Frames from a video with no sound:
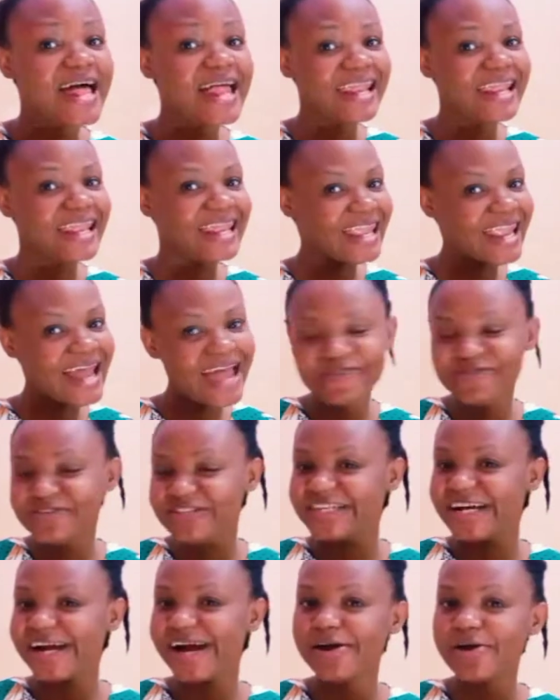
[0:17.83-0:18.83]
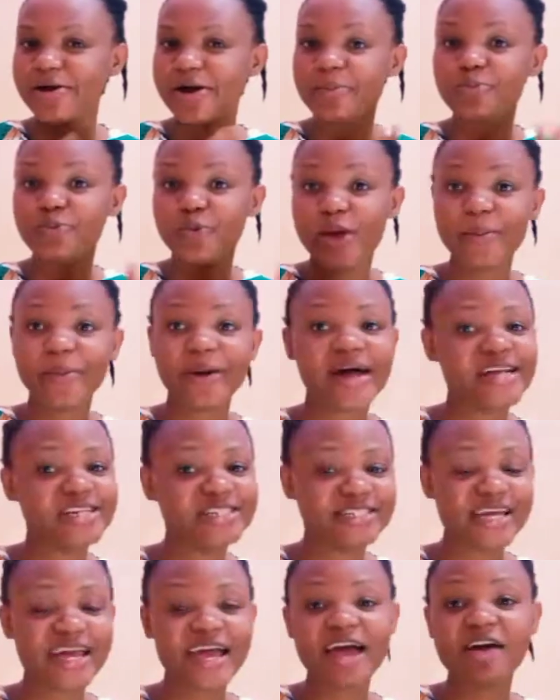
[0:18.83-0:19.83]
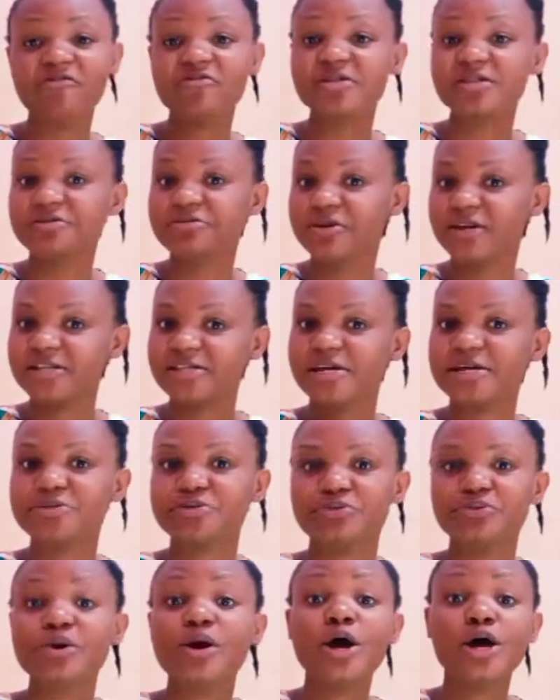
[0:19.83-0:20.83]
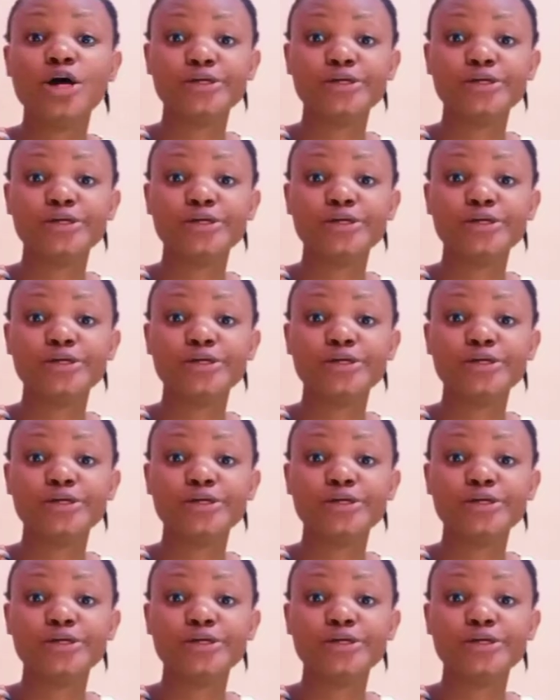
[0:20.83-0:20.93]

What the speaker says: life in Arab, whereby I share everything related to